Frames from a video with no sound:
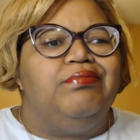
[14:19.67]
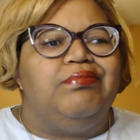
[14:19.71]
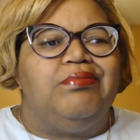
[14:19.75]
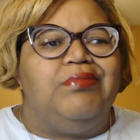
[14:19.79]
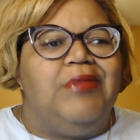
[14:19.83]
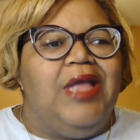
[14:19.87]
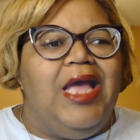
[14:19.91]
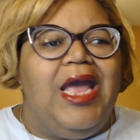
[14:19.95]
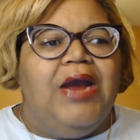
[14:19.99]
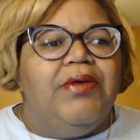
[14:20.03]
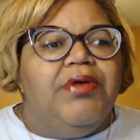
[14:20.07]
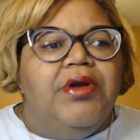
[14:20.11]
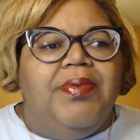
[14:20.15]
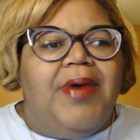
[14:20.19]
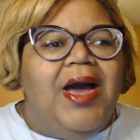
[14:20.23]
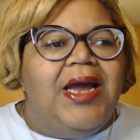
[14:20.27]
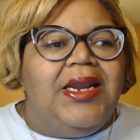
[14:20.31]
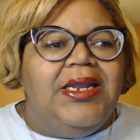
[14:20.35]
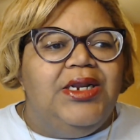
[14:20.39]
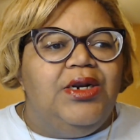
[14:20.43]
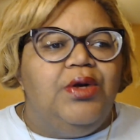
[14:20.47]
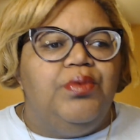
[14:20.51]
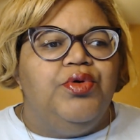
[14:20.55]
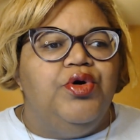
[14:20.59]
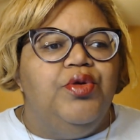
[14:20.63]
everybody in
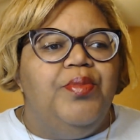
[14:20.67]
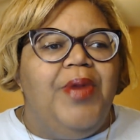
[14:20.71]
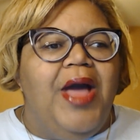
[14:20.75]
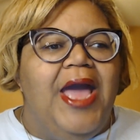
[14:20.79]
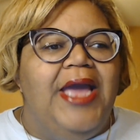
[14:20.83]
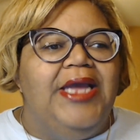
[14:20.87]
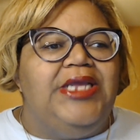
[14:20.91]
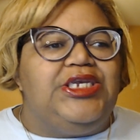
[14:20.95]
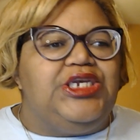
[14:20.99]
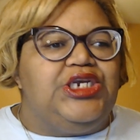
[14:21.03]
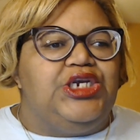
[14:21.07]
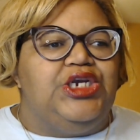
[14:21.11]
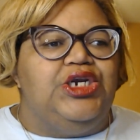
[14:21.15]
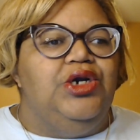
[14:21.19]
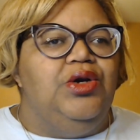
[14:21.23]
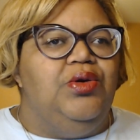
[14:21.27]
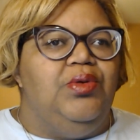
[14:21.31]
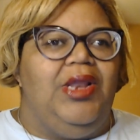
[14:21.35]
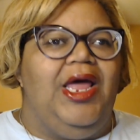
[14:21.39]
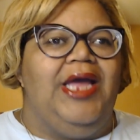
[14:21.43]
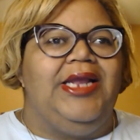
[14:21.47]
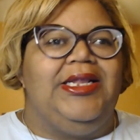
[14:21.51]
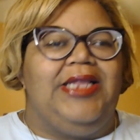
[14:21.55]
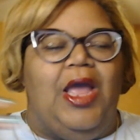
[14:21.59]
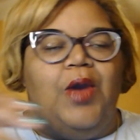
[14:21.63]
the room hates you.
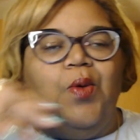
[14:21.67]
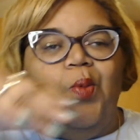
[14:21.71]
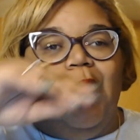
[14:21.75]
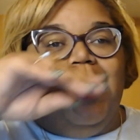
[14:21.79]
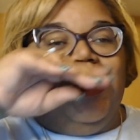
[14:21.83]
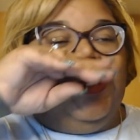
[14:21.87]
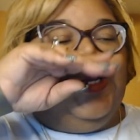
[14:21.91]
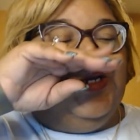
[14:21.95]
Like, they want your